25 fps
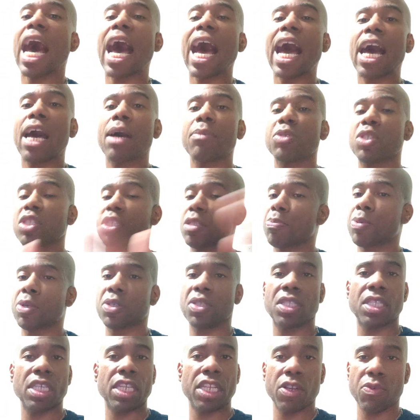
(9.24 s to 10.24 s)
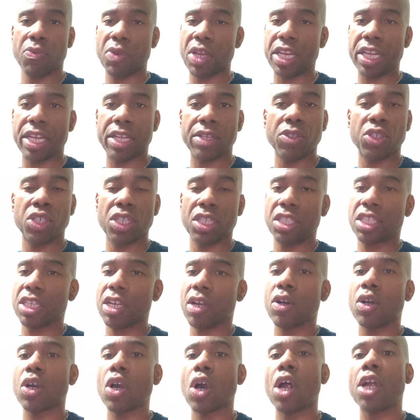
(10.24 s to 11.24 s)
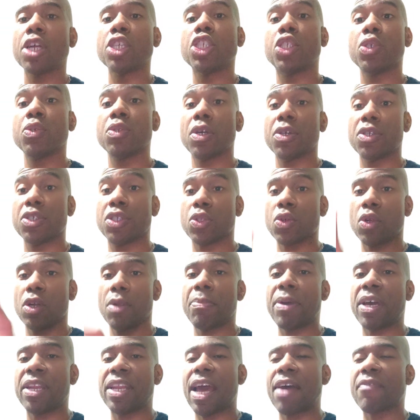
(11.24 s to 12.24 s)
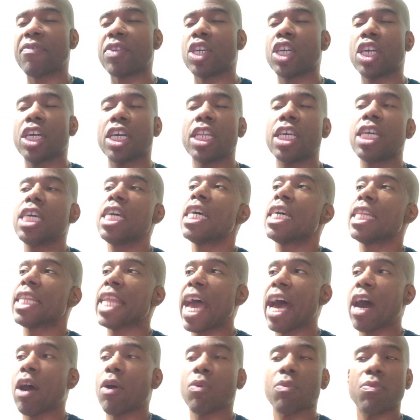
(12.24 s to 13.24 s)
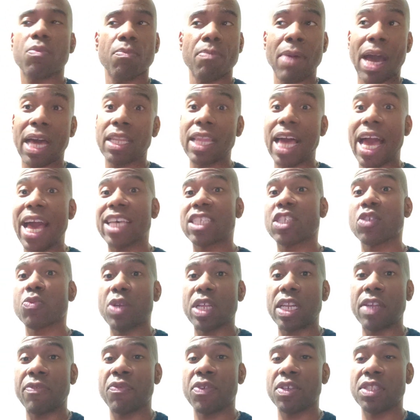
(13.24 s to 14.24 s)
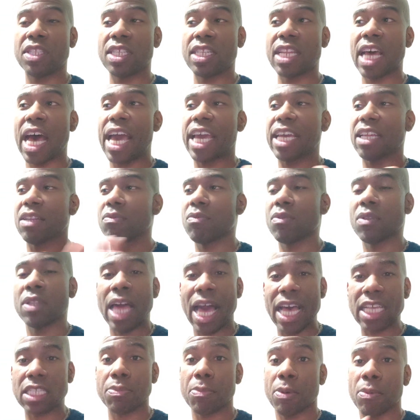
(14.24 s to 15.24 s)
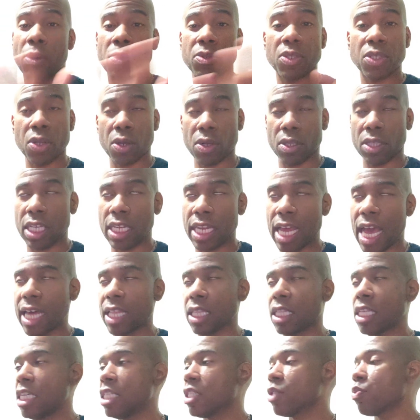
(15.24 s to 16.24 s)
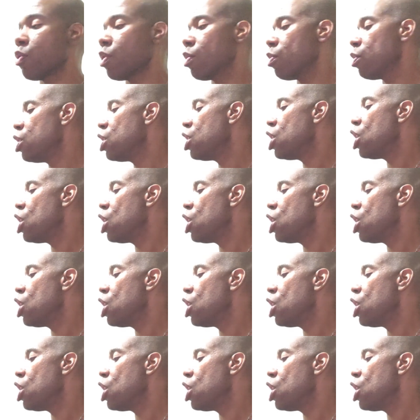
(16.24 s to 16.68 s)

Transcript: I'm just a person sitting here reading energy and tarot cards. You know your story better than I ever could. Now, my last reading for tonight, last but most certainly not least, we're,